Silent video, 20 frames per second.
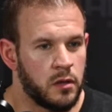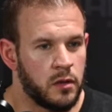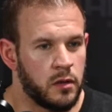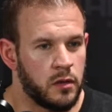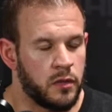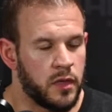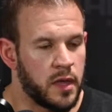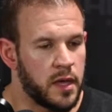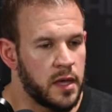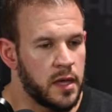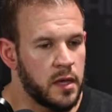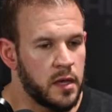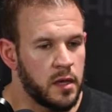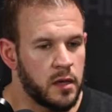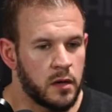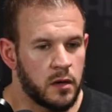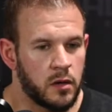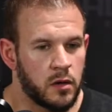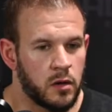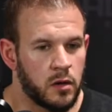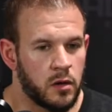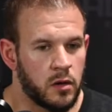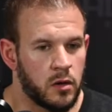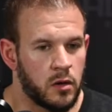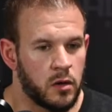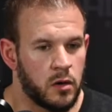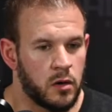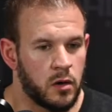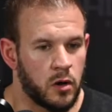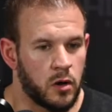they
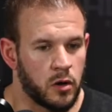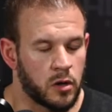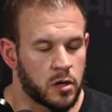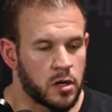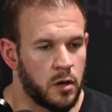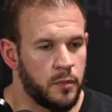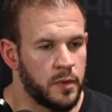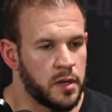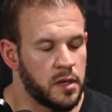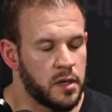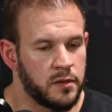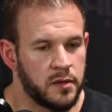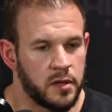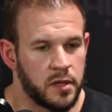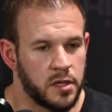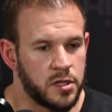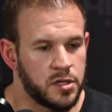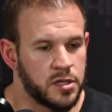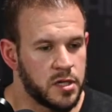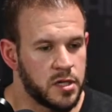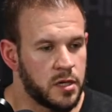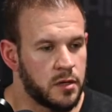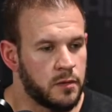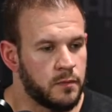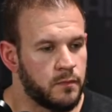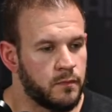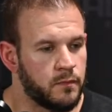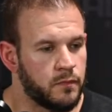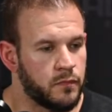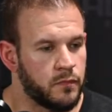are coming into the
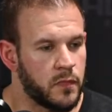gym